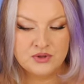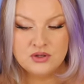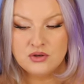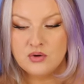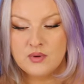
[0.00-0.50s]

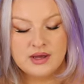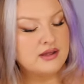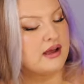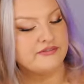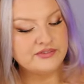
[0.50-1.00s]
You know
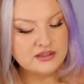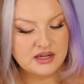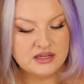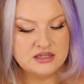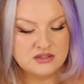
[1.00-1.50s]
what? I feel
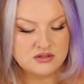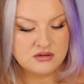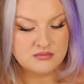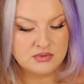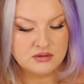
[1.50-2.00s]
like I need
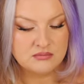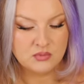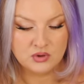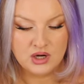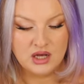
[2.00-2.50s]
some
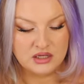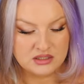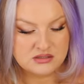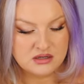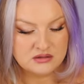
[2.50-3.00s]
more
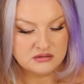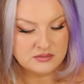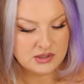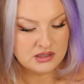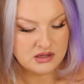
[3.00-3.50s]
honeysuckle
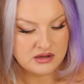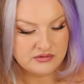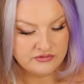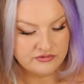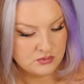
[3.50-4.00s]
in my
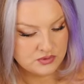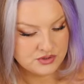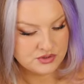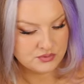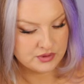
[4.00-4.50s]
life.
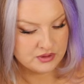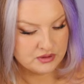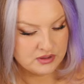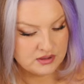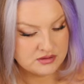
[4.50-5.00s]
What's this
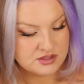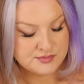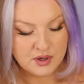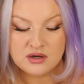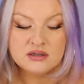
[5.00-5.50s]
one?
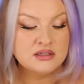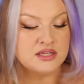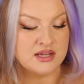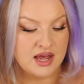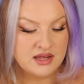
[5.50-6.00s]

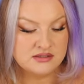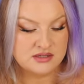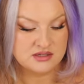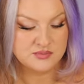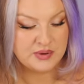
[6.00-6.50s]
Sparkling
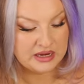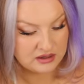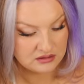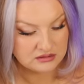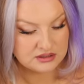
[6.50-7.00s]
cassis,
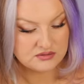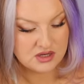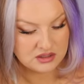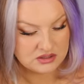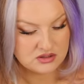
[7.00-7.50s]
pear leaves,
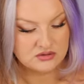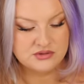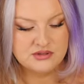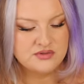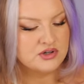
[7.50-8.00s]
honeysuckle. It
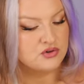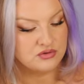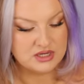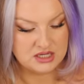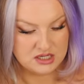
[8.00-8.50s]
sounds very
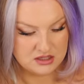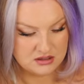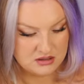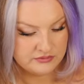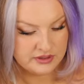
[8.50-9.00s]
green.
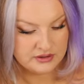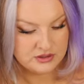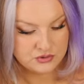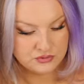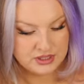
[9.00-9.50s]
Very
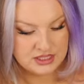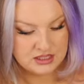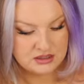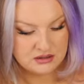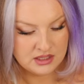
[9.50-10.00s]

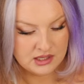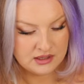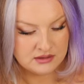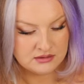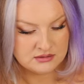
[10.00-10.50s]
green
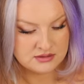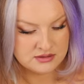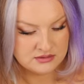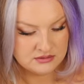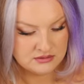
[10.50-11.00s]
and